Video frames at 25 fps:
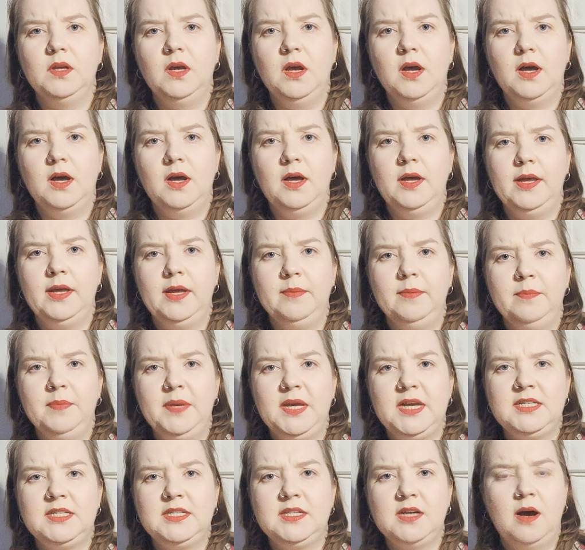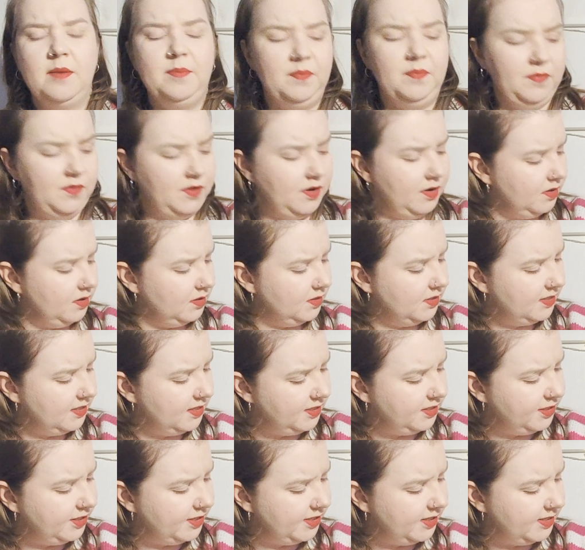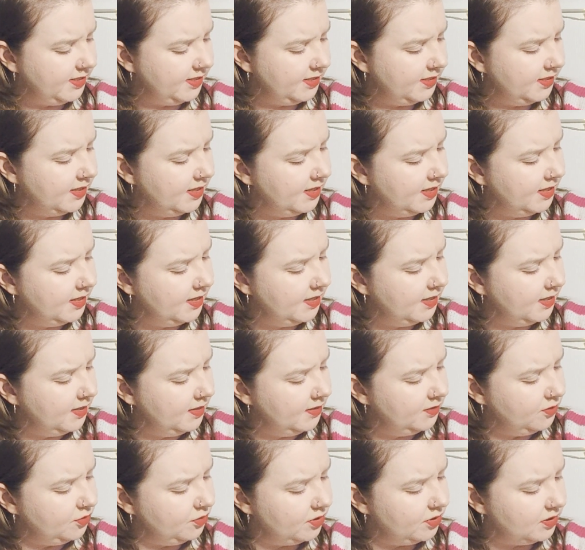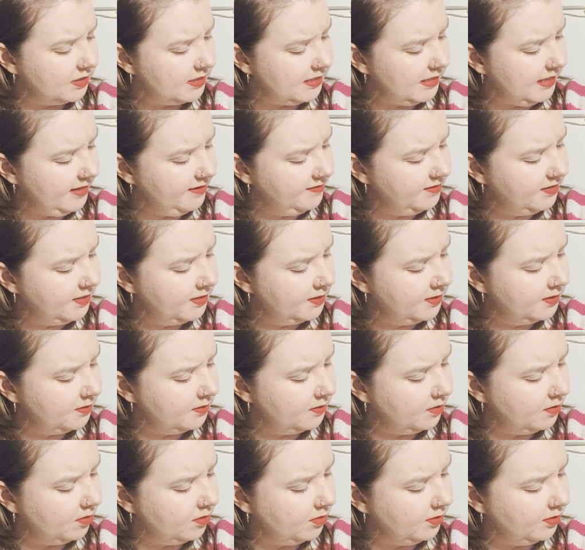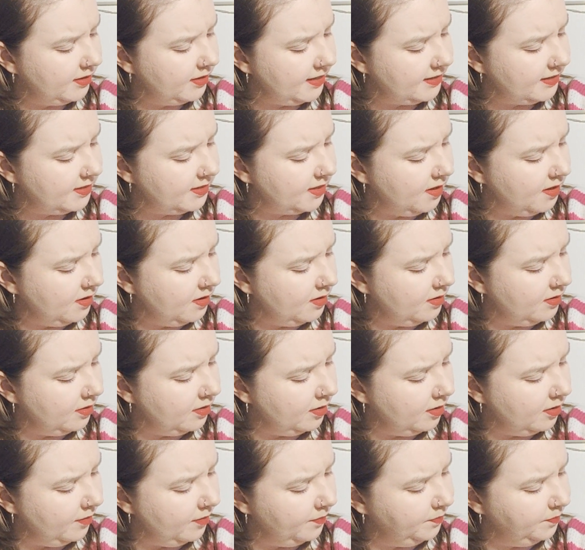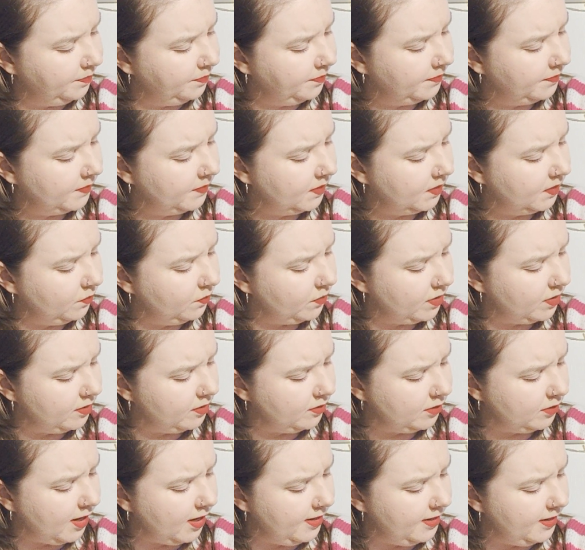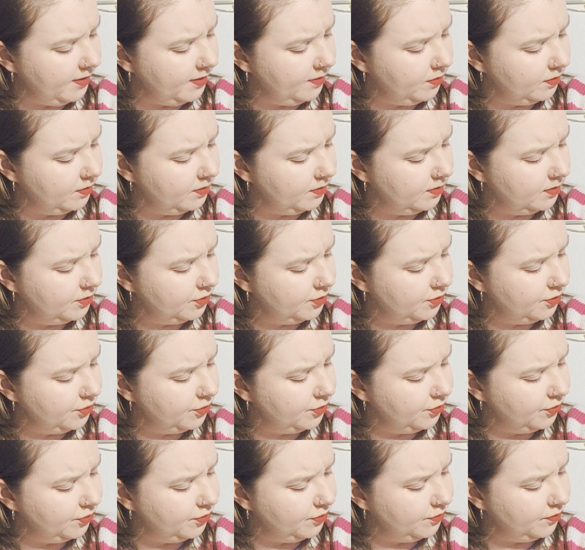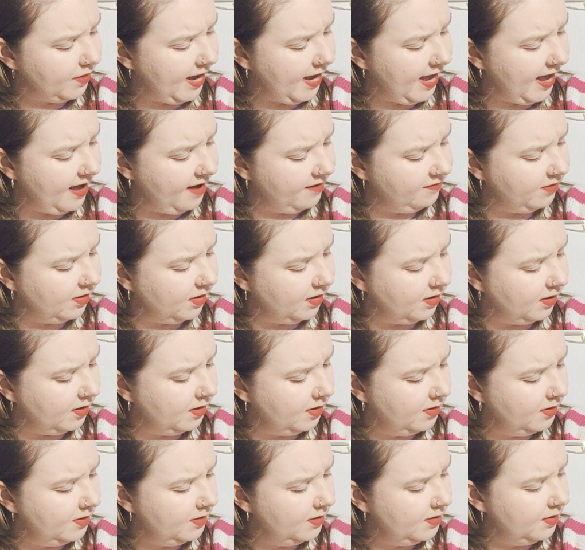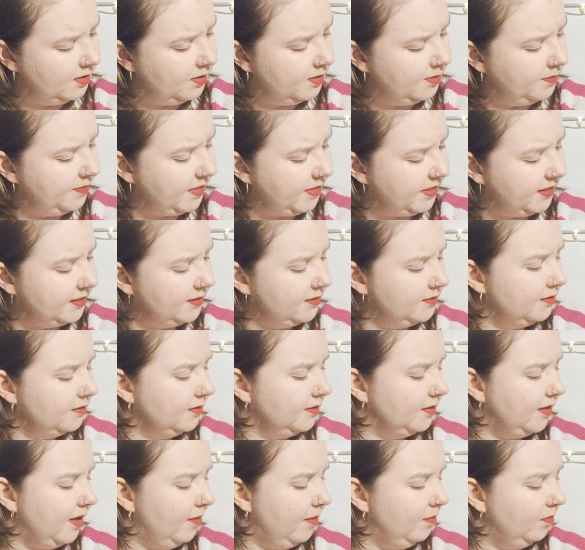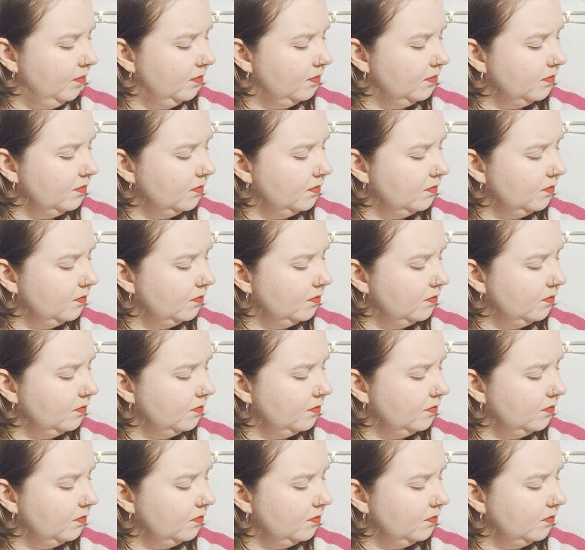I picked up the stitches to the sleeves, that whether I should have picked them